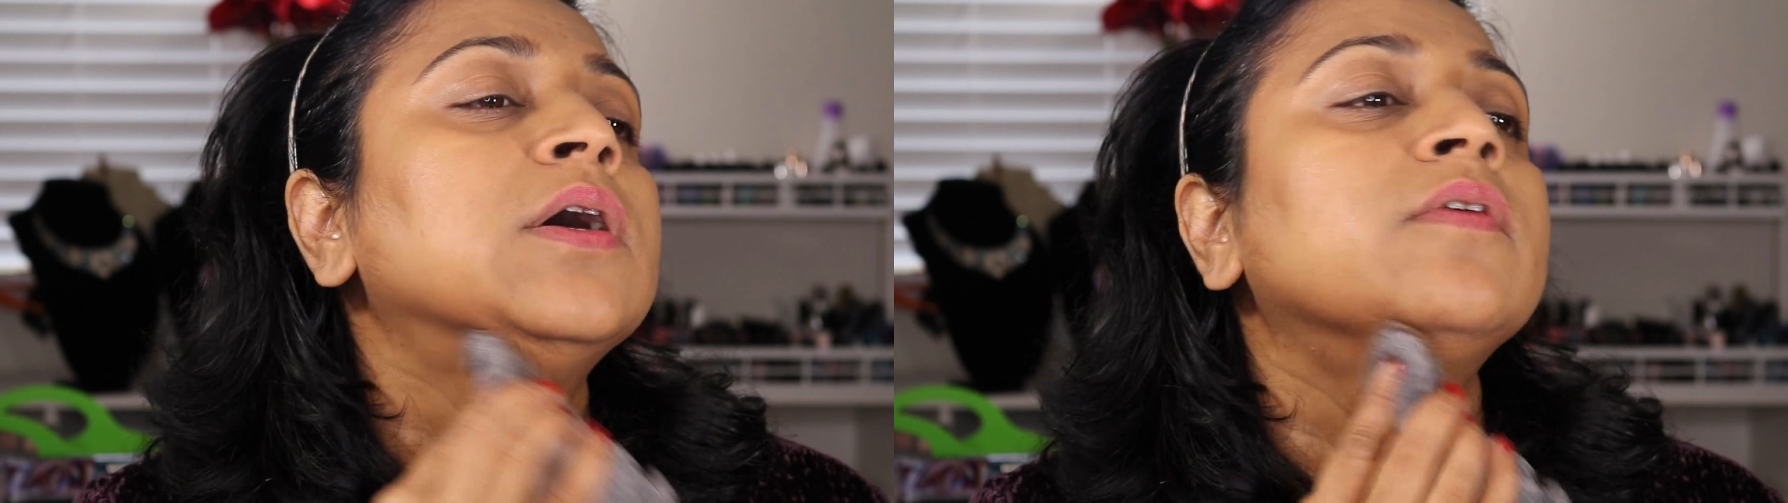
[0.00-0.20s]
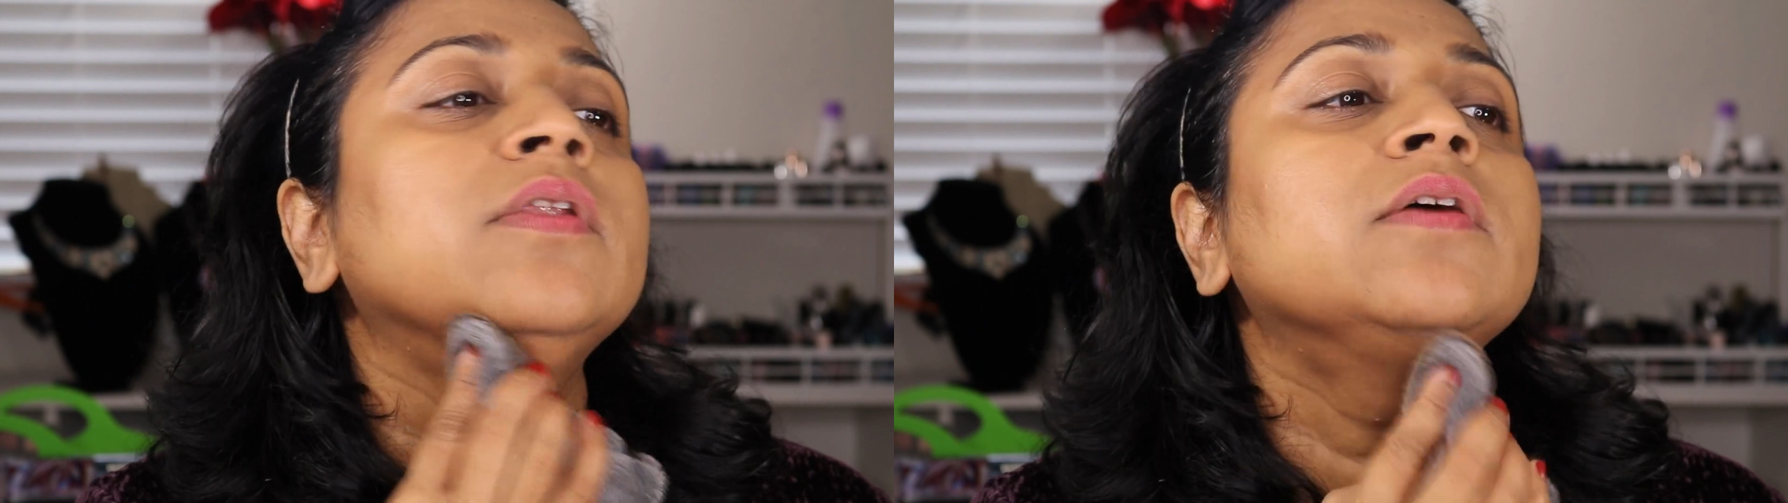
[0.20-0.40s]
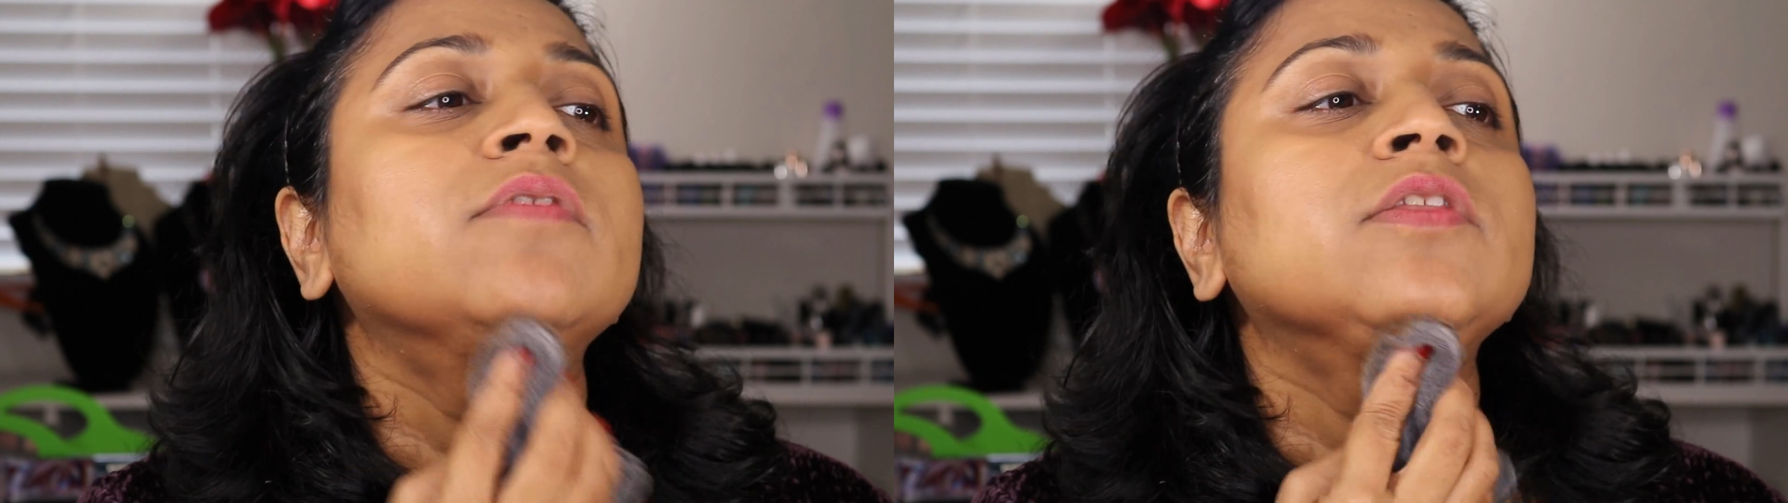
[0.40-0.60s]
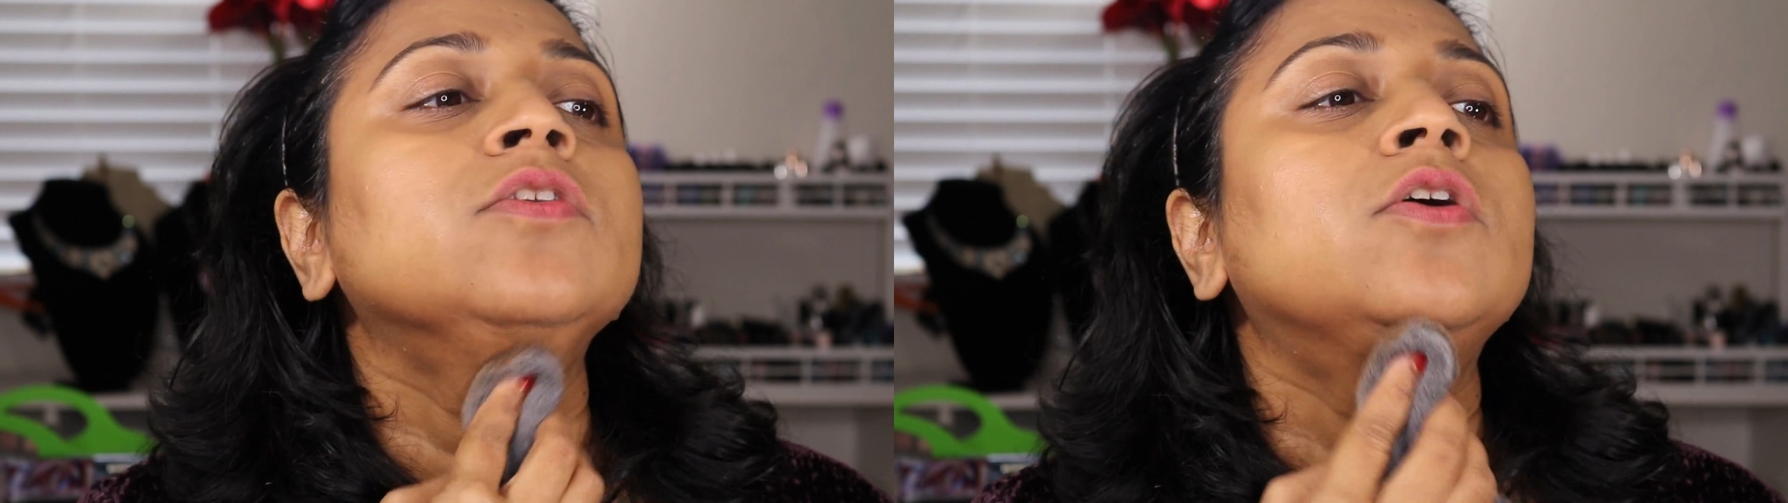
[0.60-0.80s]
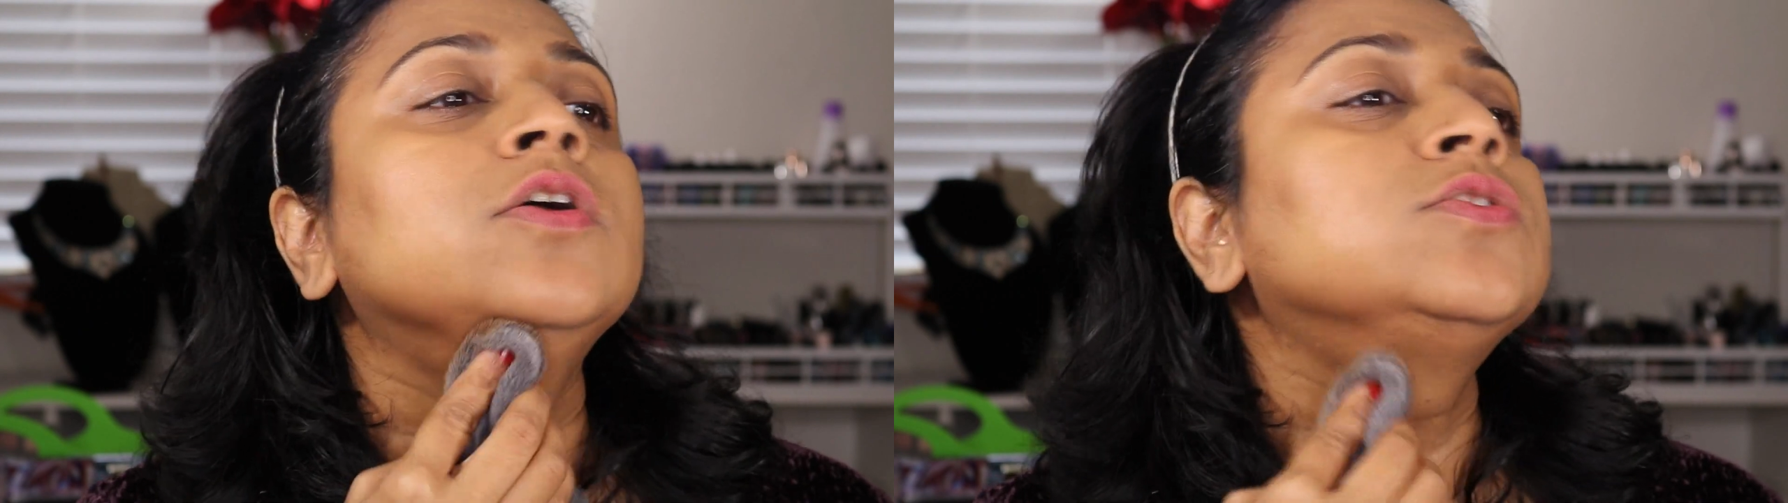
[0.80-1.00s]
for that
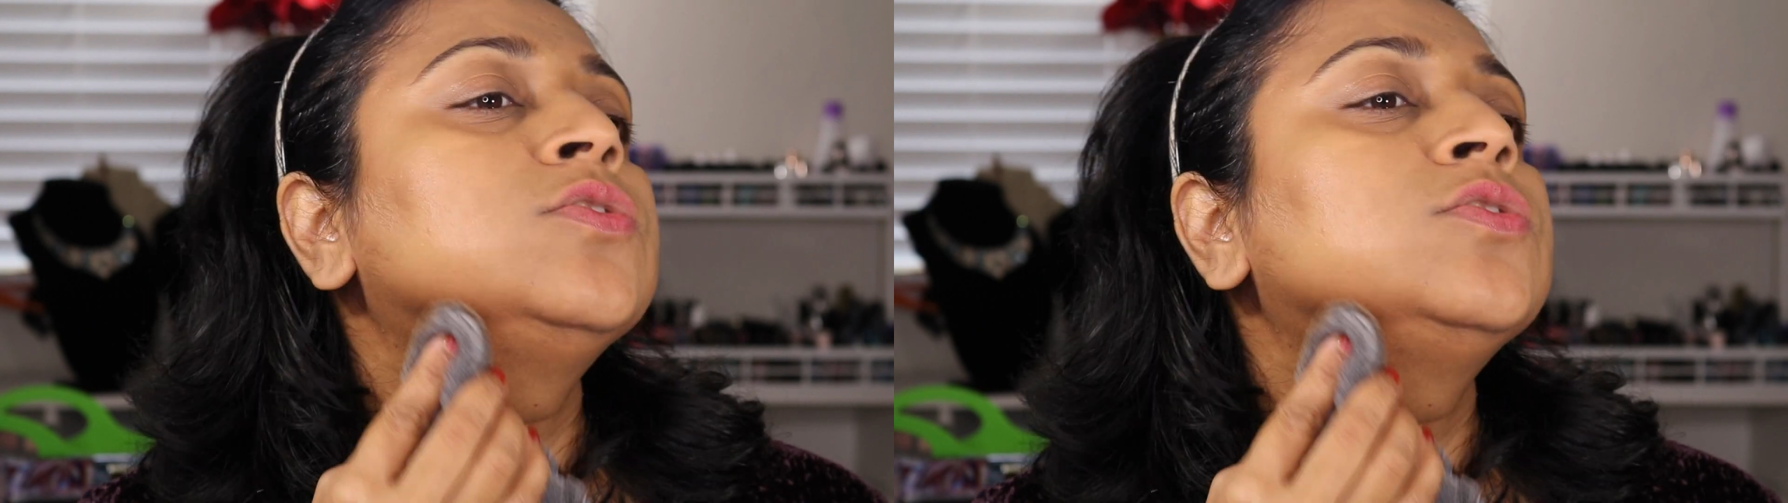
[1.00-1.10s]
purpose.